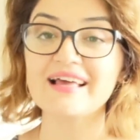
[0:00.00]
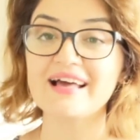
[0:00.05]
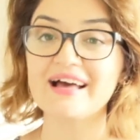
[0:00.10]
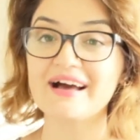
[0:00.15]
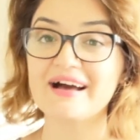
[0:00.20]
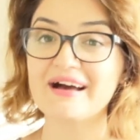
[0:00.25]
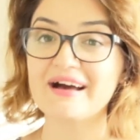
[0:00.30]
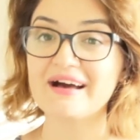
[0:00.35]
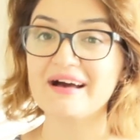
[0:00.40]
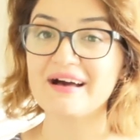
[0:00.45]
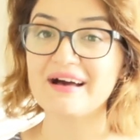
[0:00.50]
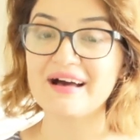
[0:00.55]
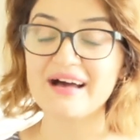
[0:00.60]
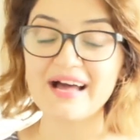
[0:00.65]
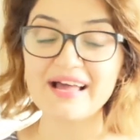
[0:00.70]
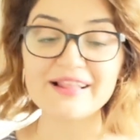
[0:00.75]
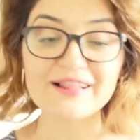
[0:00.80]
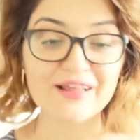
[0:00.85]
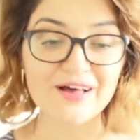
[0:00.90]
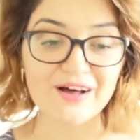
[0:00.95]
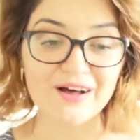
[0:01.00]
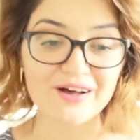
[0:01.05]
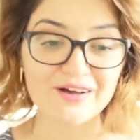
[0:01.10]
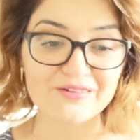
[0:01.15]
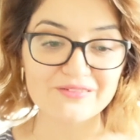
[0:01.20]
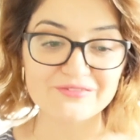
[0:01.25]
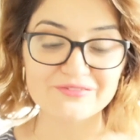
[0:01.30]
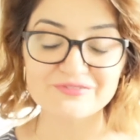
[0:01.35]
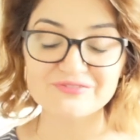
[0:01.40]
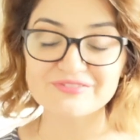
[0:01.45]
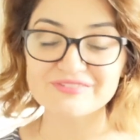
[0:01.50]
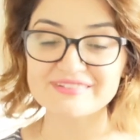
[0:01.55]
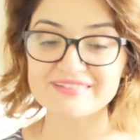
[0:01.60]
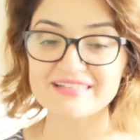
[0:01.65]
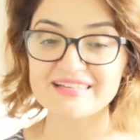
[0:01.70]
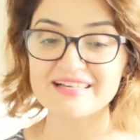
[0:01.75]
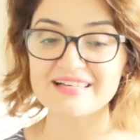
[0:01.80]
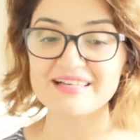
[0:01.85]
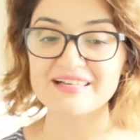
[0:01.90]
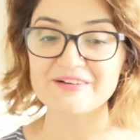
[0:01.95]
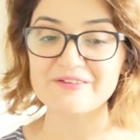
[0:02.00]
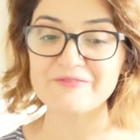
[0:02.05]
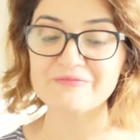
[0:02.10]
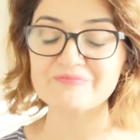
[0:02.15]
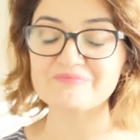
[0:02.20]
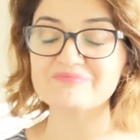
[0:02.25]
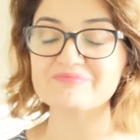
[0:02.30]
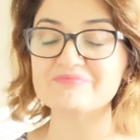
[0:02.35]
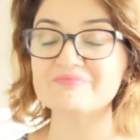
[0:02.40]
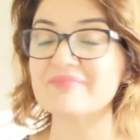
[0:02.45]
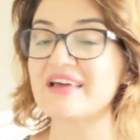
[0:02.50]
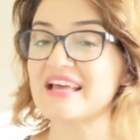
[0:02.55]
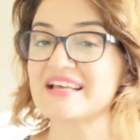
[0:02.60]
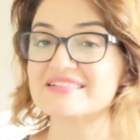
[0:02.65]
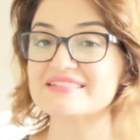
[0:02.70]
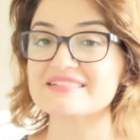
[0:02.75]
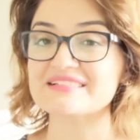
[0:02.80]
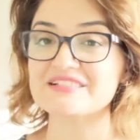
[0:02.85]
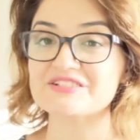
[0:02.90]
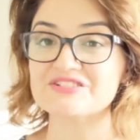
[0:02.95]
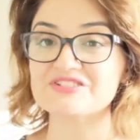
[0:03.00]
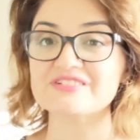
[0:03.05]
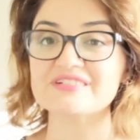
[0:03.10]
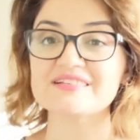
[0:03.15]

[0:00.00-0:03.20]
I love the message,